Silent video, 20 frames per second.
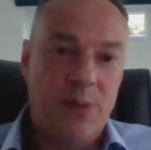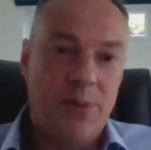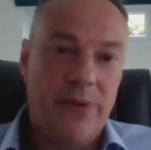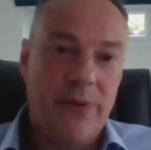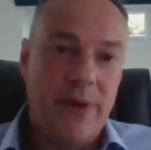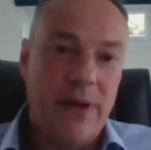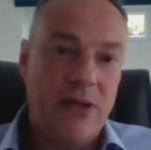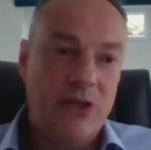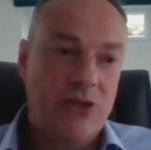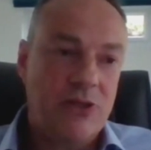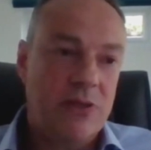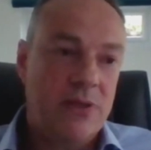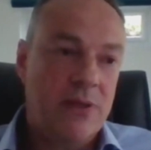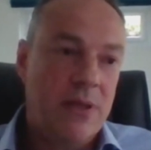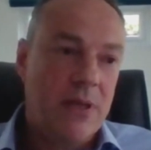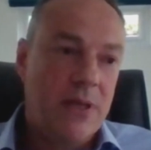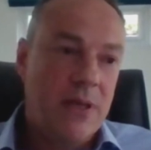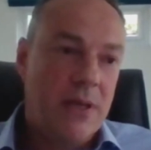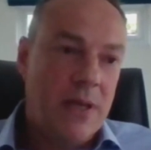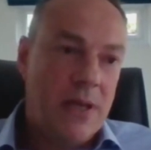operation.
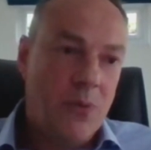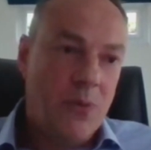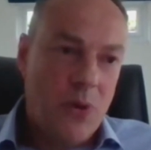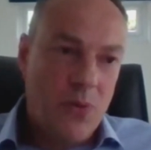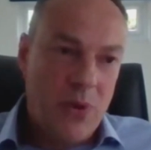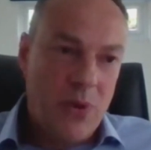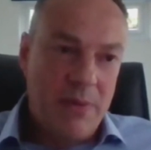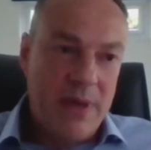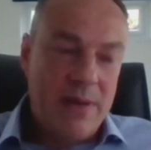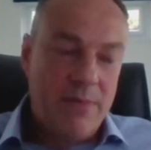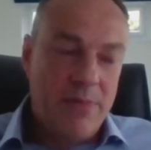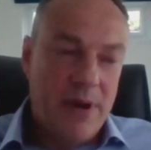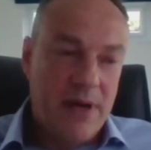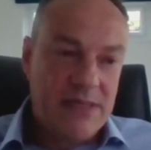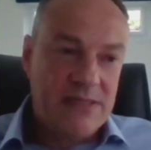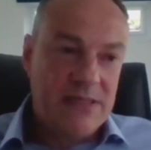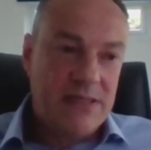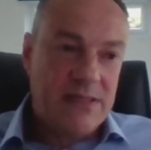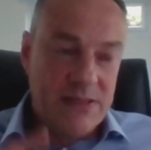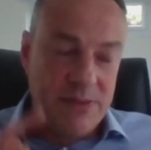And what we mean by
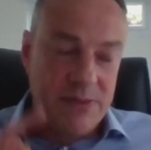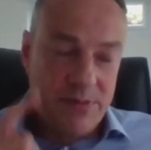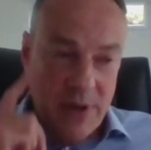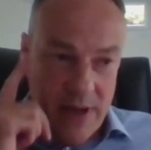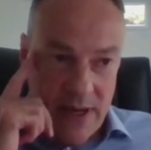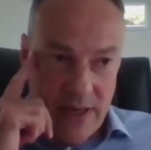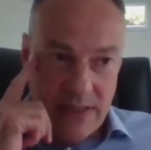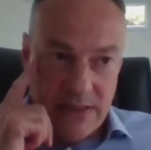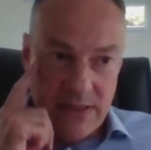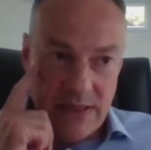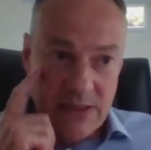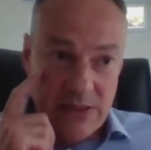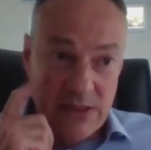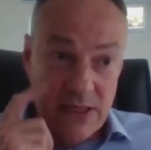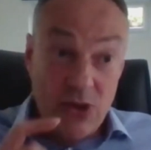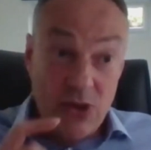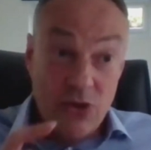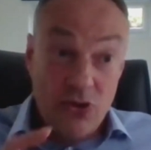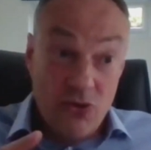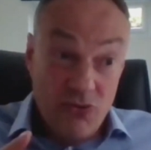systemize is
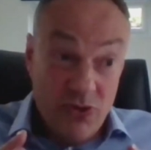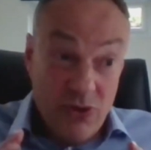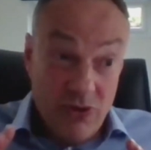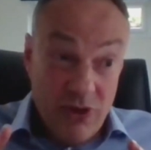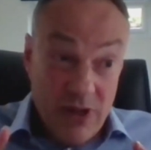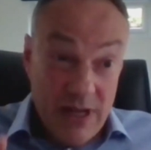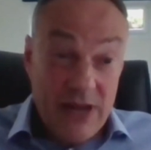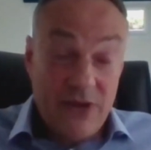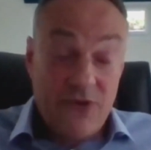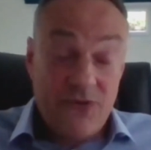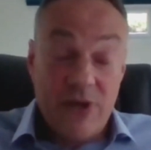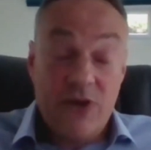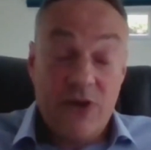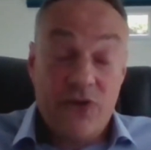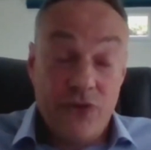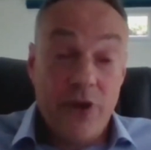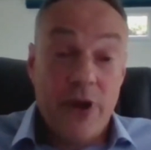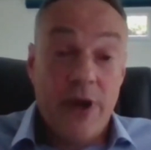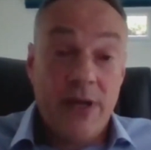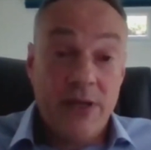literally
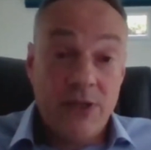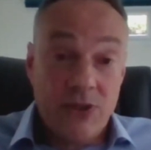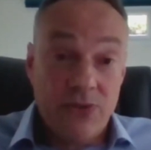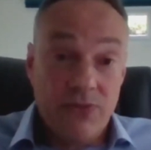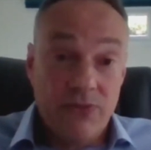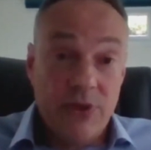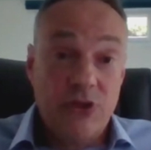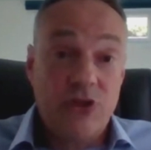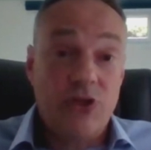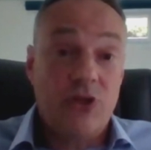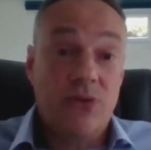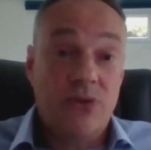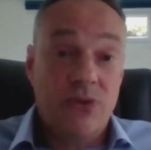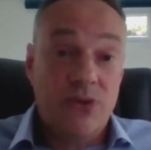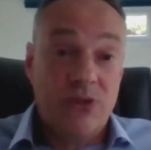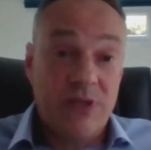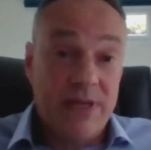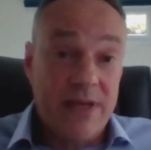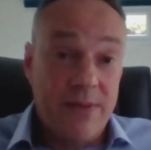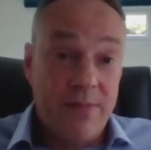trying to
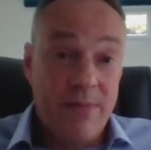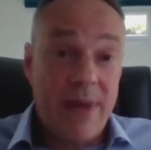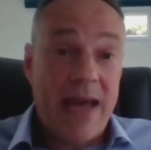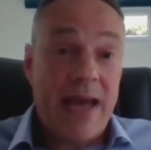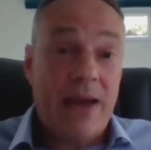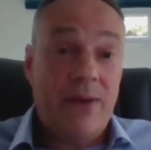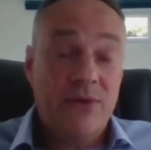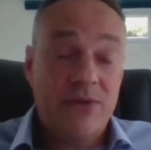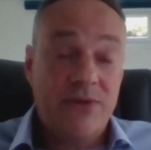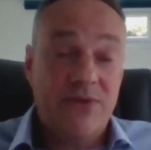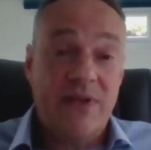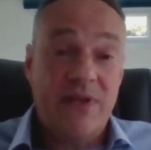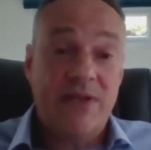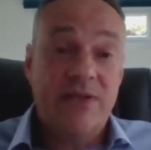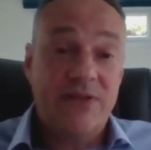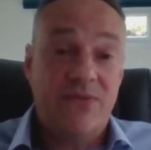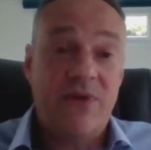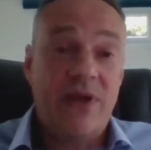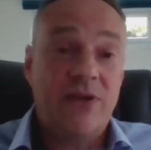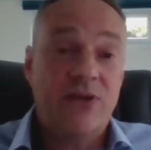reduce the amount of
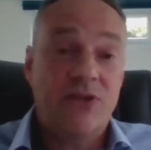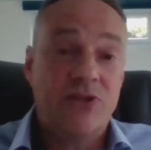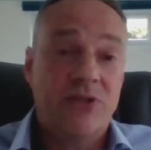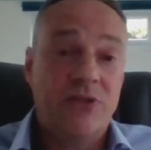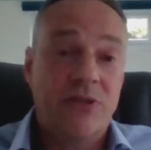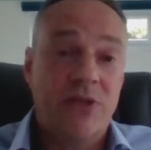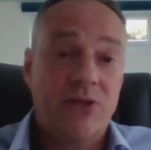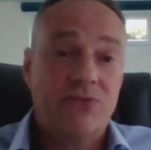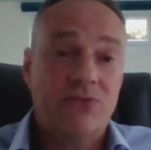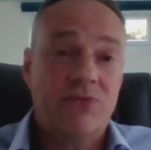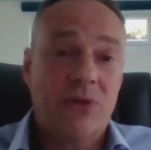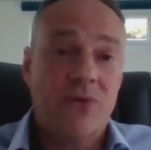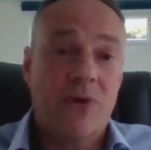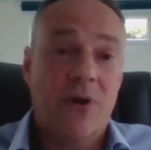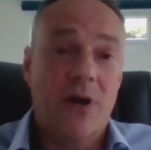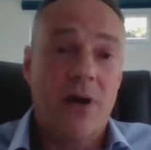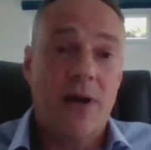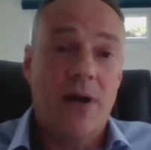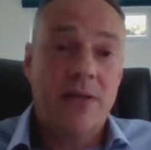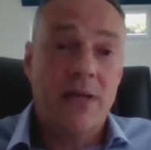intervention that's
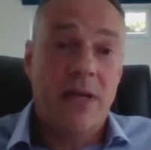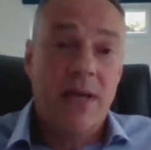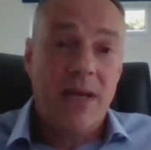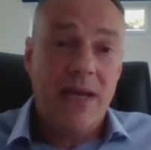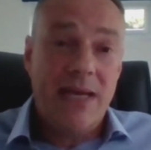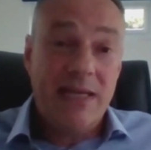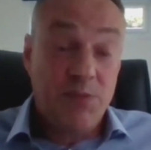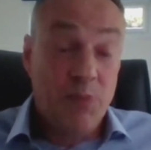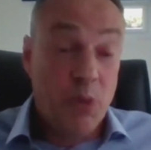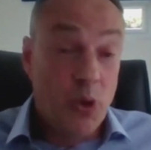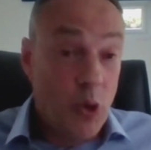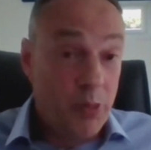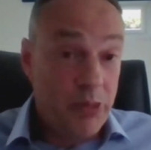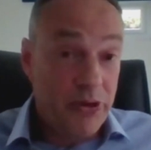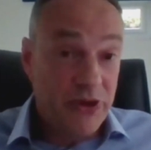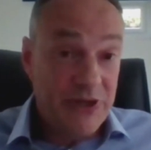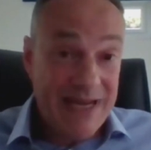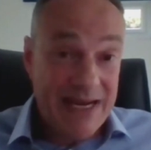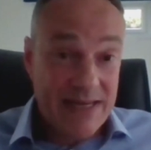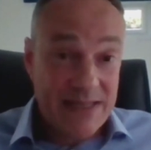required. It's more
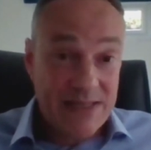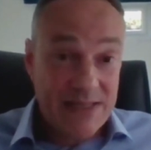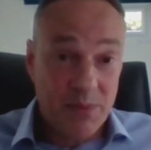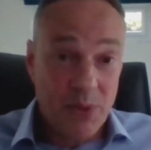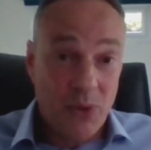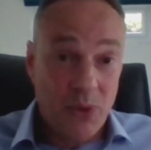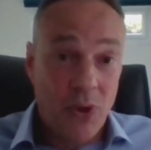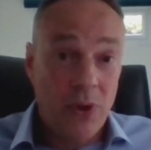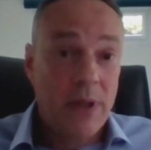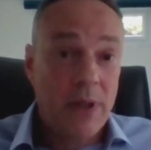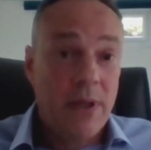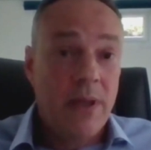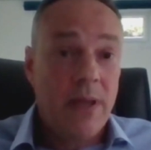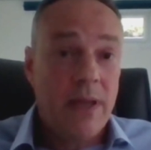predictable.